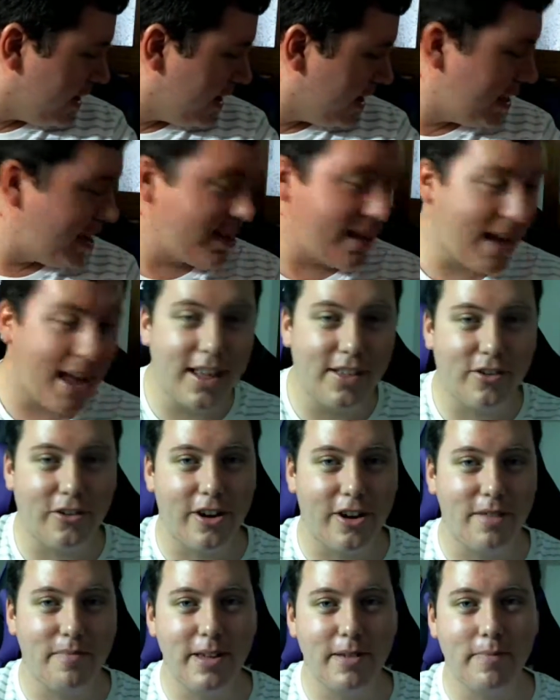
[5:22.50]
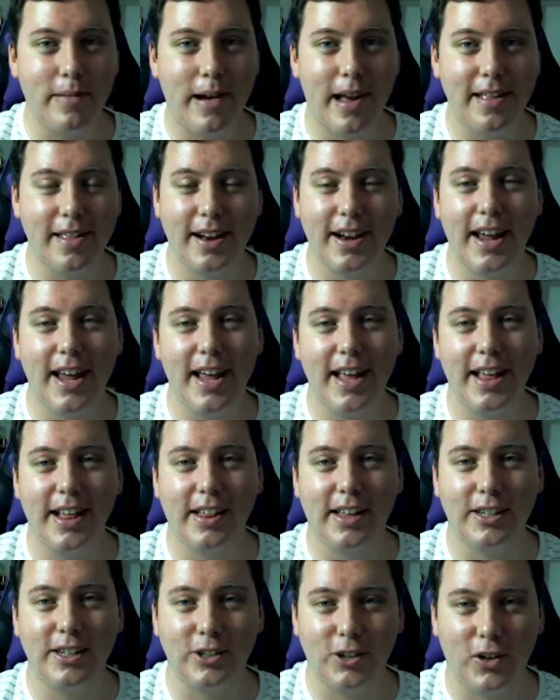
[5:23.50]
He's had his Christmas present.
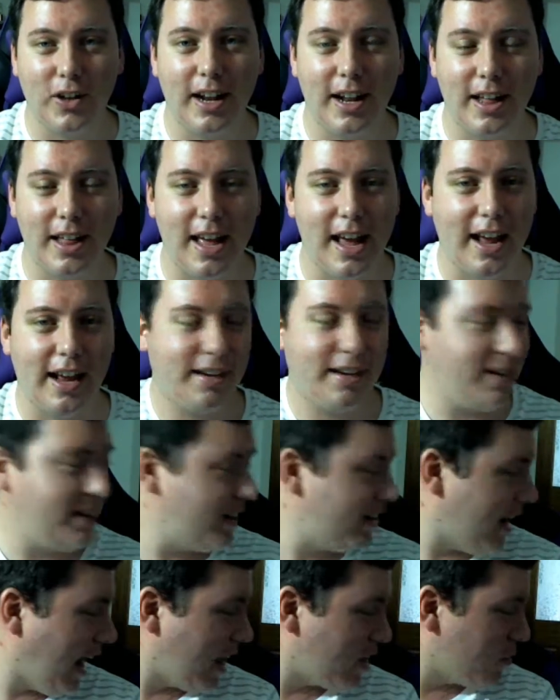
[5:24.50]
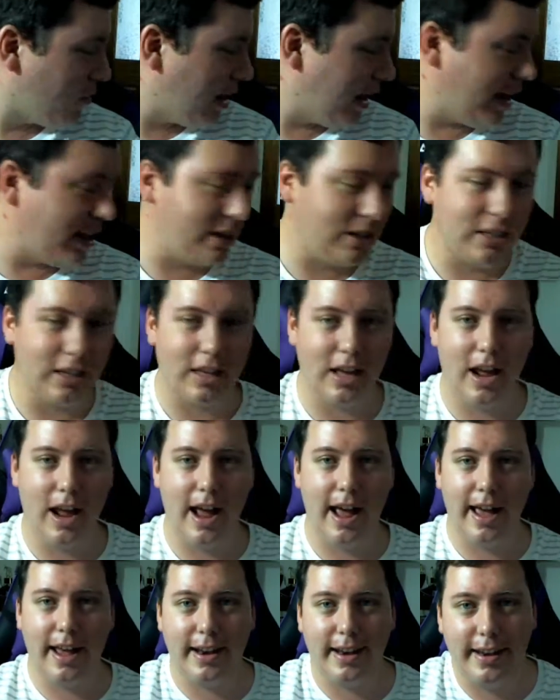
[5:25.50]
He's enjoying it, and that's what
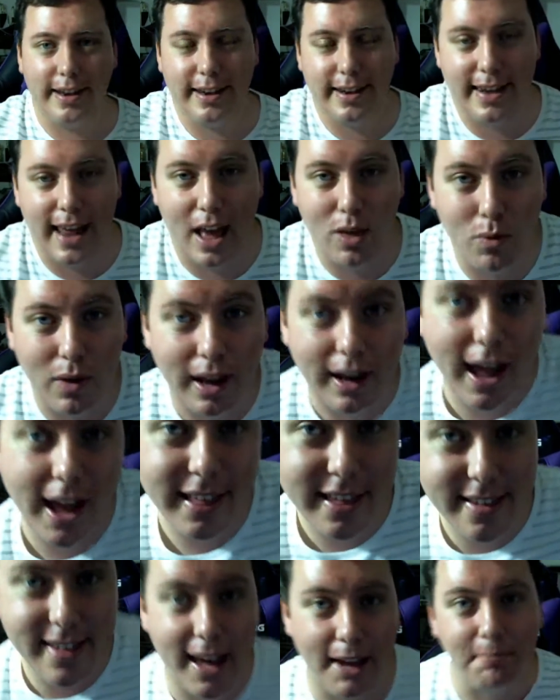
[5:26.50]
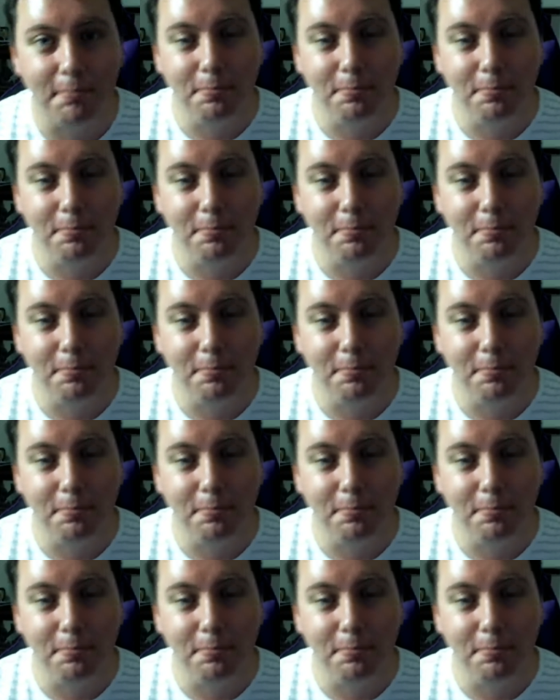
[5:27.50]
I like to see.